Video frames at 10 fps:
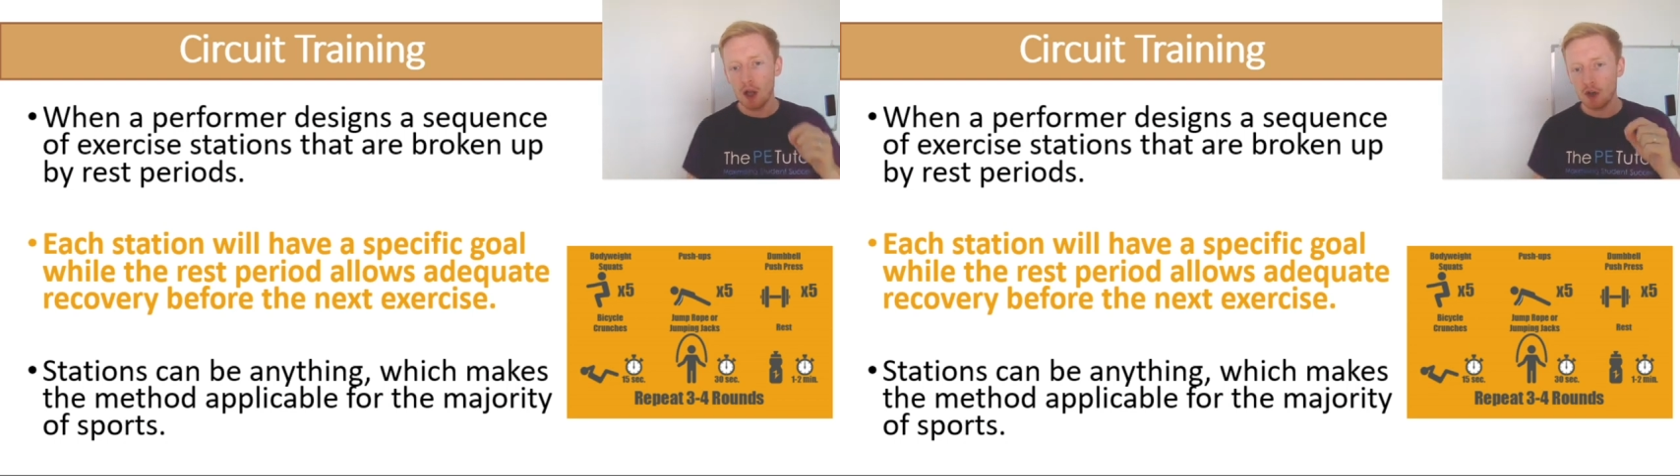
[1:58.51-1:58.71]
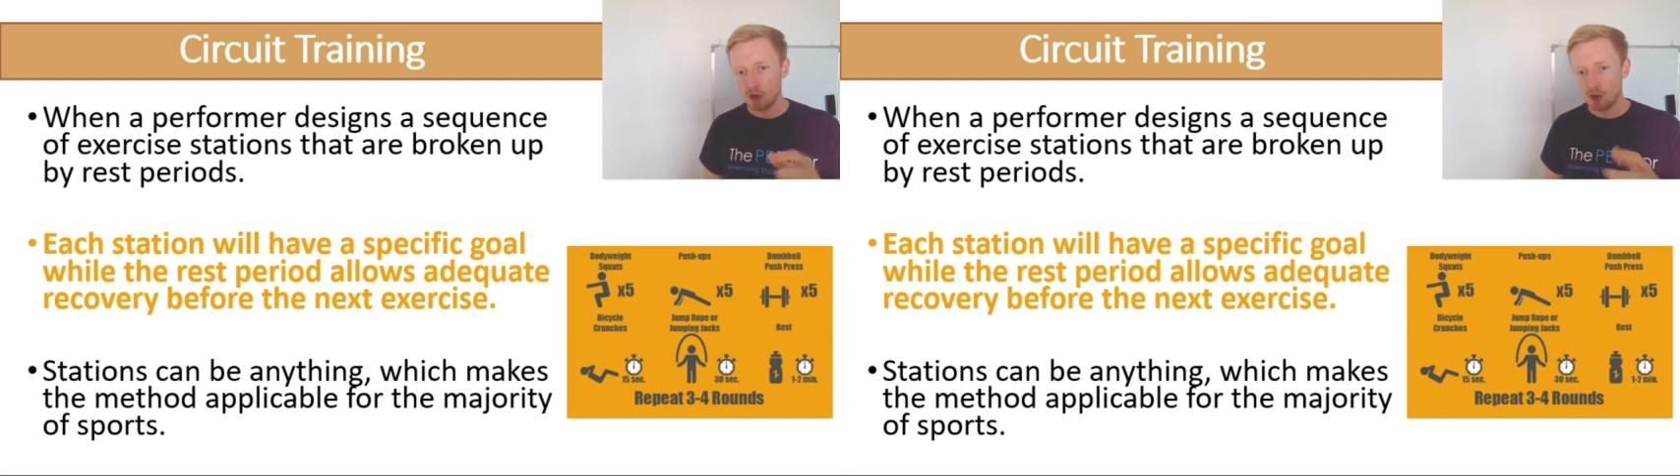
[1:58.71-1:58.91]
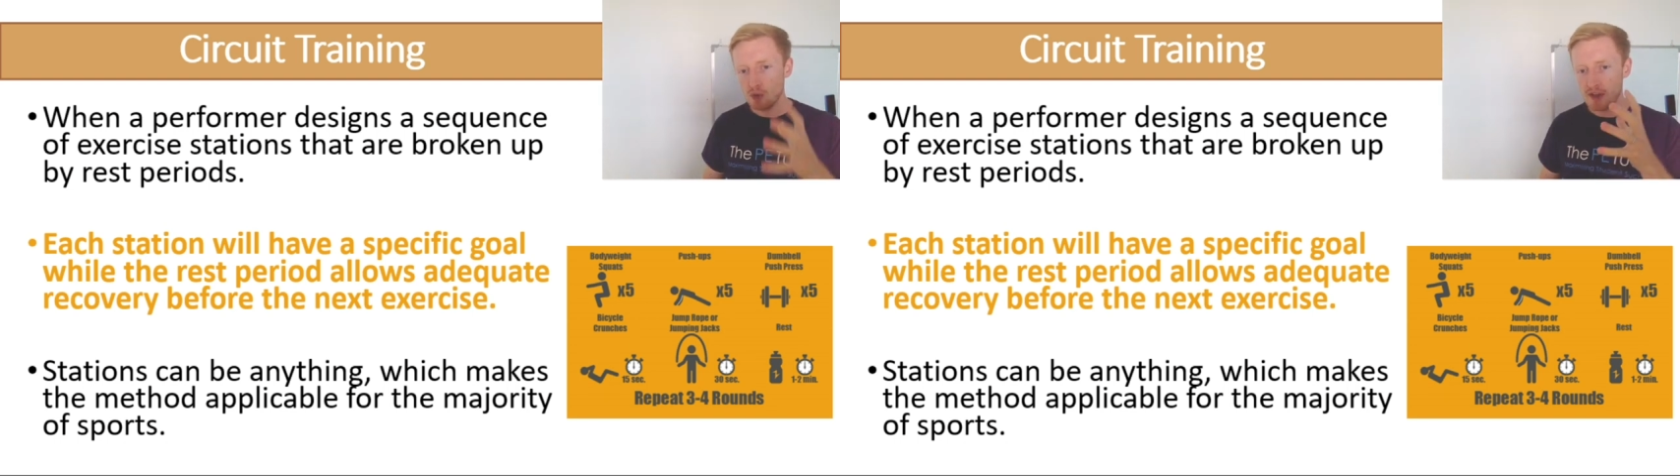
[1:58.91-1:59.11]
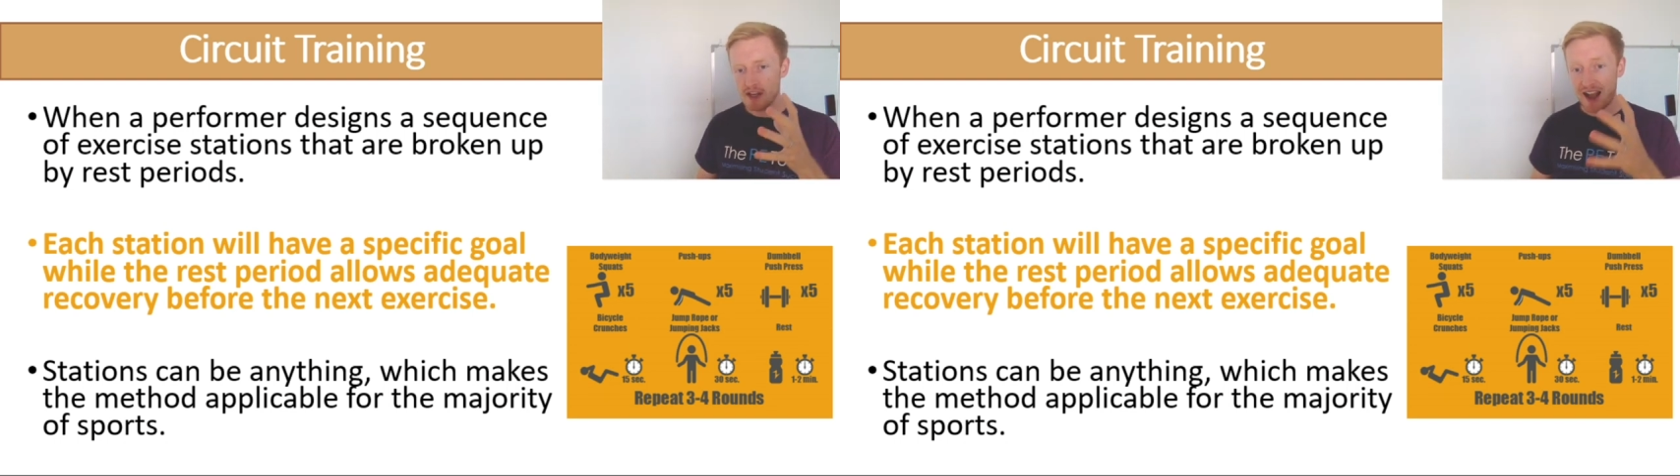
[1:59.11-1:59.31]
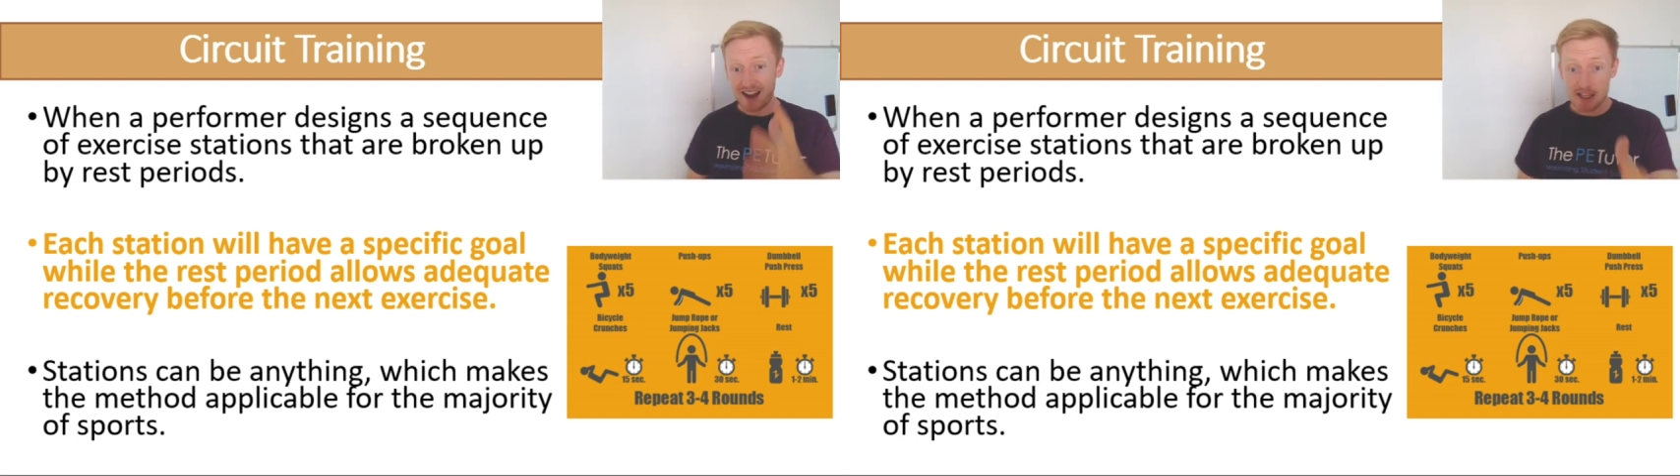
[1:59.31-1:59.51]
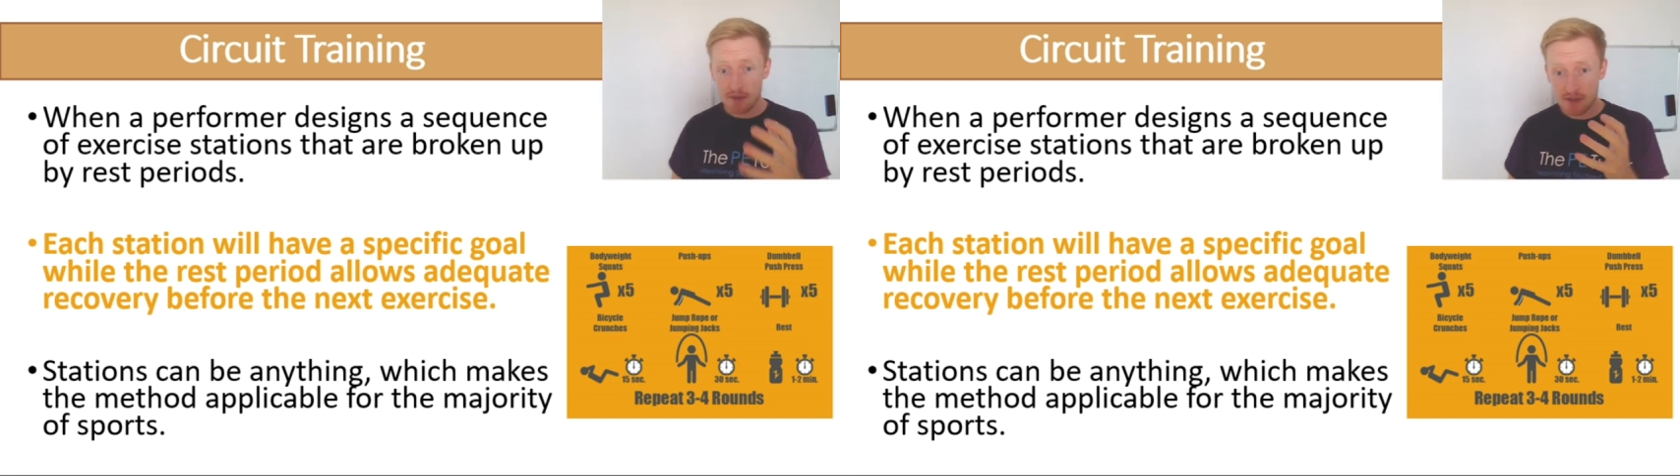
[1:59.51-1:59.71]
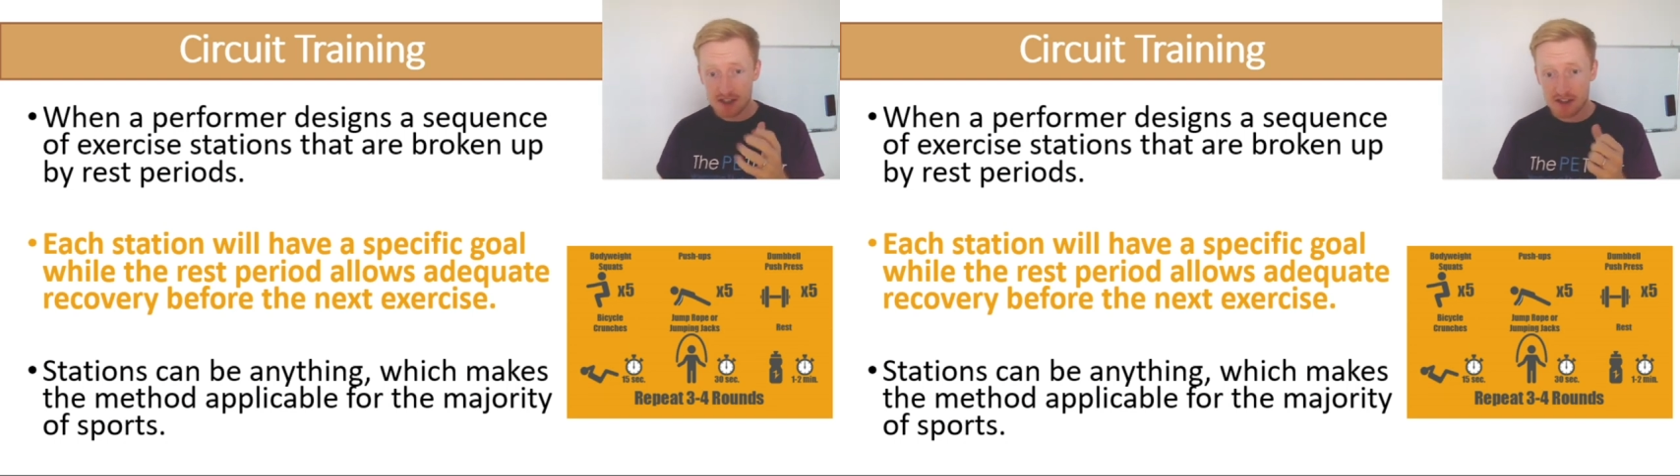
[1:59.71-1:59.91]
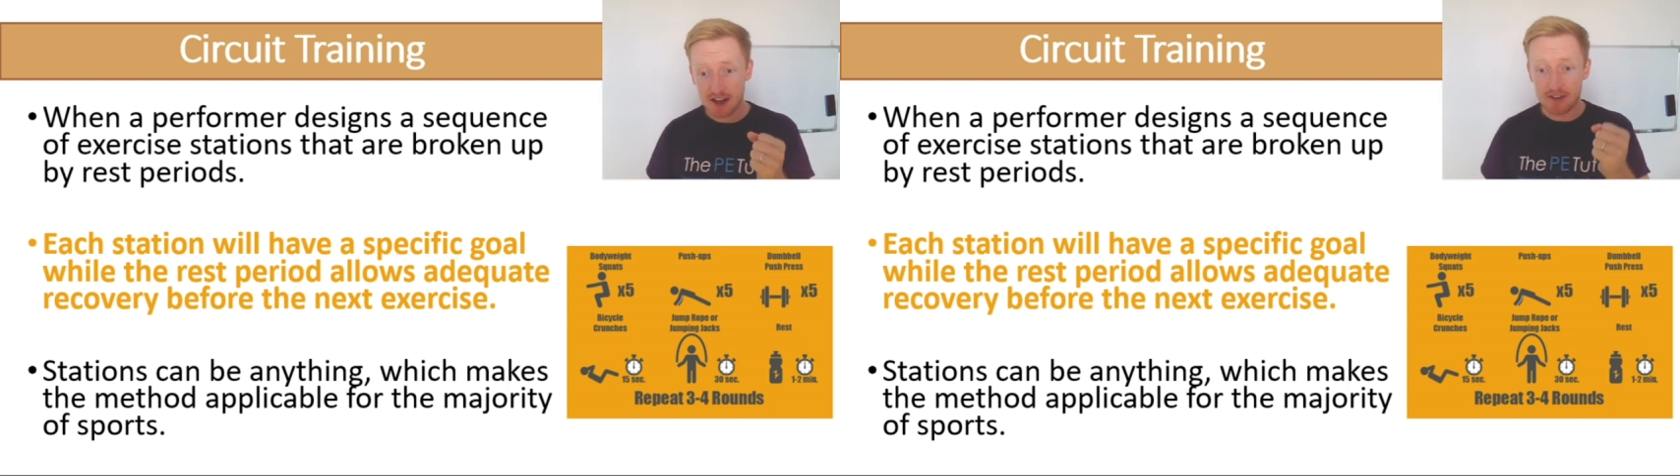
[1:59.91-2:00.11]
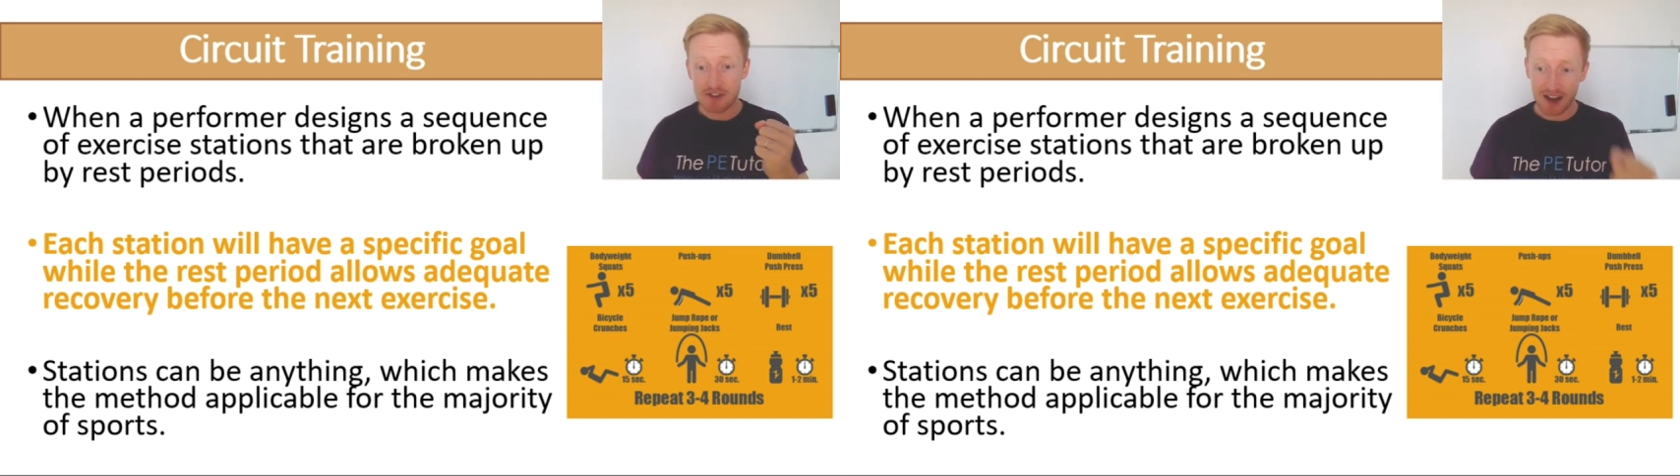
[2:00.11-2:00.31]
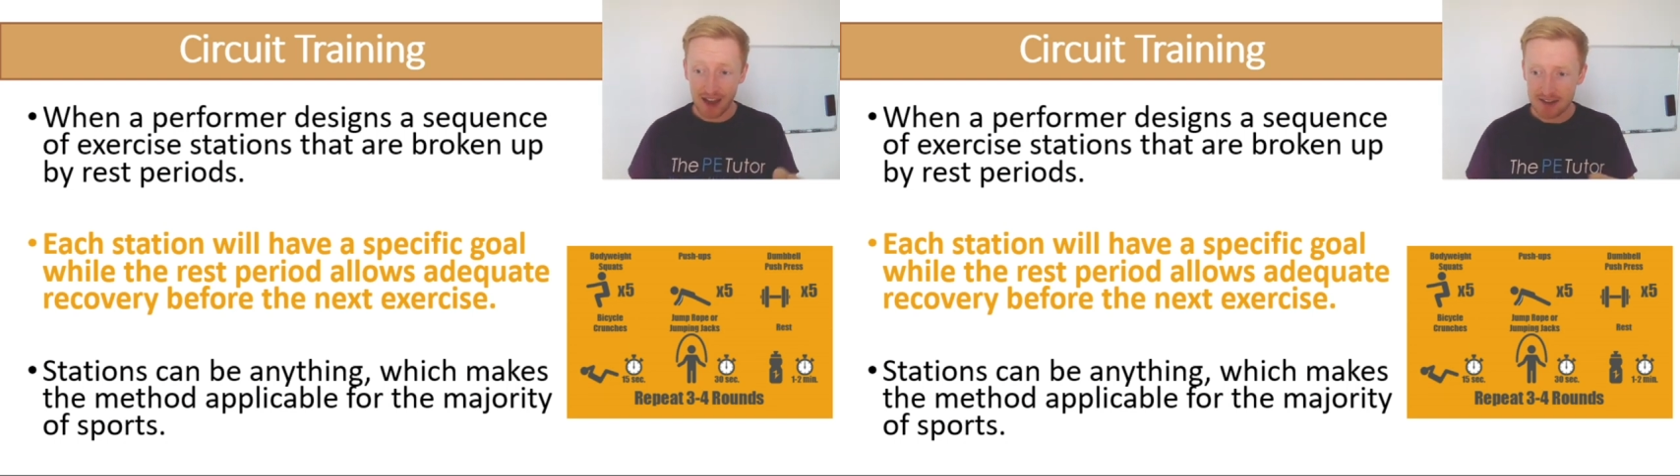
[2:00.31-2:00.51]
Do the activities that they've
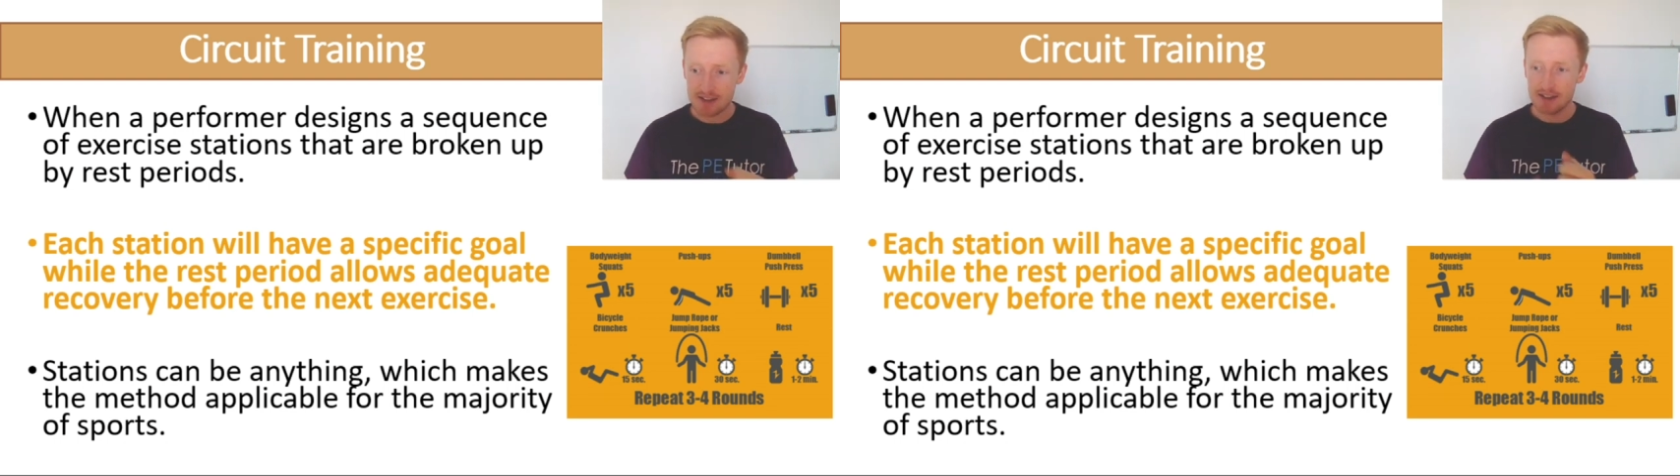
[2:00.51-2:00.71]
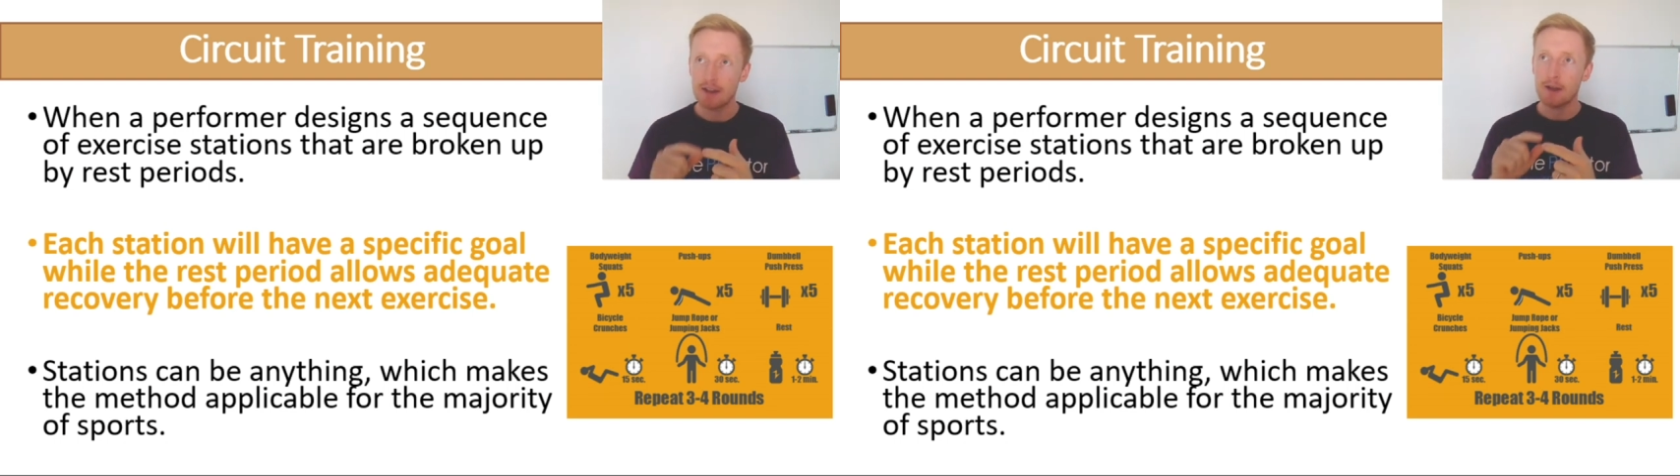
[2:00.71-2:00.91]
selected